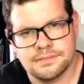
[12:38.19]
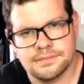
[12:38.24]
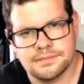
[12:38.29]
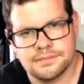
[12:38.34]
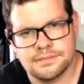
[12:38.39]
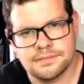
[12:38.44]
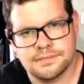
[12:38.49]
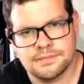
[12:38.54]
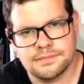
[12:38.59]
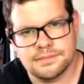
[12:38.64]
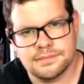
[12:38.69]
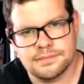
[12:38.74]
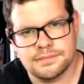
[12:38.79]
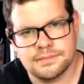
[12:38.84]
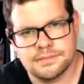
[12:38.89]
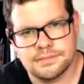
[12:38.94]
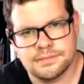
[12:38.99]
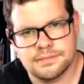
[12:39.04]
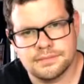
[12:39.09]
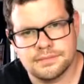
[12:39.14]

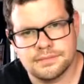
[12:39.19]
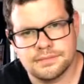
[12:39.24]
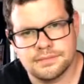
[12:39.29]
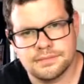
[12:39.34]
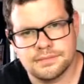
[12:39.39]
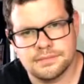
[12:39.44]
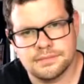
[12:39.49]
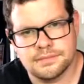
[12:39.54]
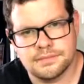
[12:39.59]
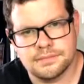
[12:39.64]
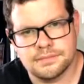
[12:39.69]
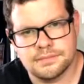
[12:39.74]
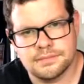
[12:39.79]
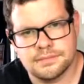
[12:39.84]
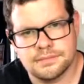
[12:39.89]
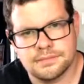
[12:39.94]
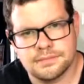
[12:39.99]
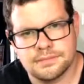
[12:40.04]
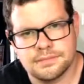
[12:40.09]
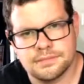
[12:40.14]

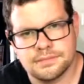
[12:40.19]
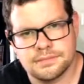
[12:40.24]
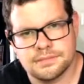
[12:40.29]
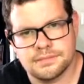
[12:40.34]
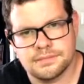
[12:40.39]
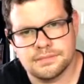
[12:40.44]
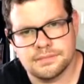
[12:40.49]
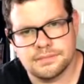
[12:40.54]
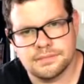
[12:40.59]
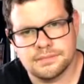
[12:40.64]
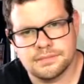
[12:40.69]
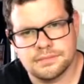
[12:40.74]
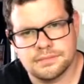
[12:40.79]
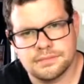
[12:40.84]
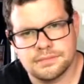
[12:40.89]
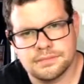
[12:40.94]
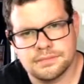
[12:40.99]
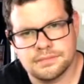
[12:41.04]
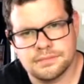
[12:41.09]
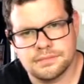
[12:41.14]

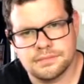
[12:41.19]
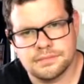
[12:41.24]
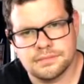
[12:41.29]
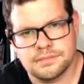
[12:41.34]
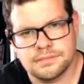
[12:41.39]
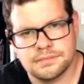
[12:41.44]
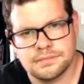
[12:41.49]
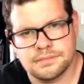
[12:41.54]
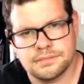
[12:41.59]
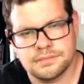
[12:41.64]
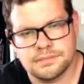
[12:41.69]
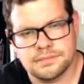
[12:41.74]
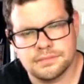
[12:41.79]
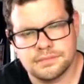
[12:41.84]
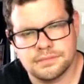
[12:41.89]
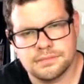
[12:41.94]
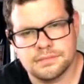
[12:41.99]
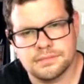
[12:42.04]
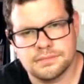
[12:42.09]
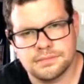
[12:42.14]

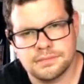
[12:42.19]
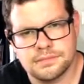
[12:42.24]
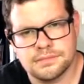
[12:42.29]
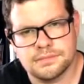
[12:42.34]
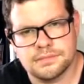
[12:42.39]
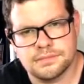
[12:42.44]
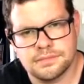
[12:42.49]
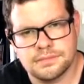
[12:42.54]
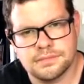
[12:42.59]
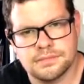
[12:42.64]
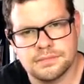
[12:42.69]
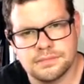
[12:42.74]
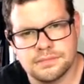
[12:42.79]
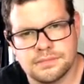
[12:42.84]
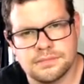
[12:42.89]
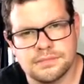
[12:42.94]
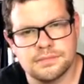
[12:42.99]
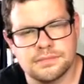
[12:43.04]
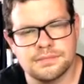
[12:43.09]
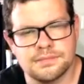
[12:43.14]

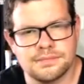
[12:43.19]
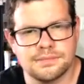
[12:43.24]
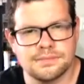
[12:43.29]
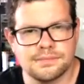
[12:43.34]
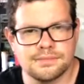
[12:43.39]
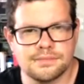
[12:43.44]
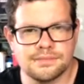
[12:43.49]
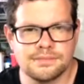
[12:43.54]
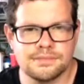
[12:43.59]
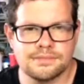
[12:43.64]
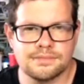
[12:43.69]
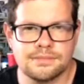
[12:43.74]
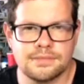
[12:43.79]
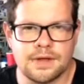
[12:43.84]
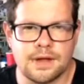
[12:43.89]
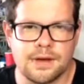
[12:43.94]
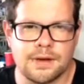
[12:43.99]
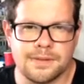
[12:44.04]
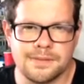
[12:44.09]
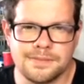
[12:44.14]

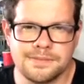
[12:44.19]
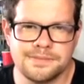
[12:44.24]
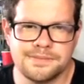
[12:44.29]
(not speaking)